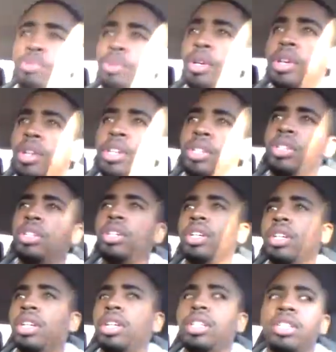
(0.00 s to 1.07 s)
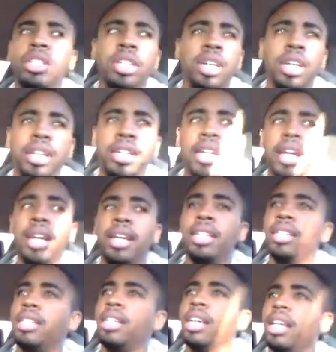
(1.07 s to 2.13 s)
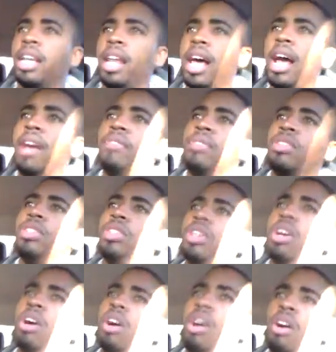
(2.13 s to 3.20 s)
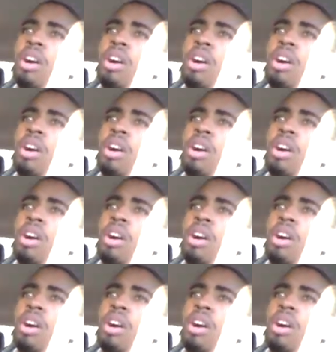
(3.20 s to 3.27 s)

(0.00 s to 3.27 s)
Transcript: the Spirit into your day, into your life, into your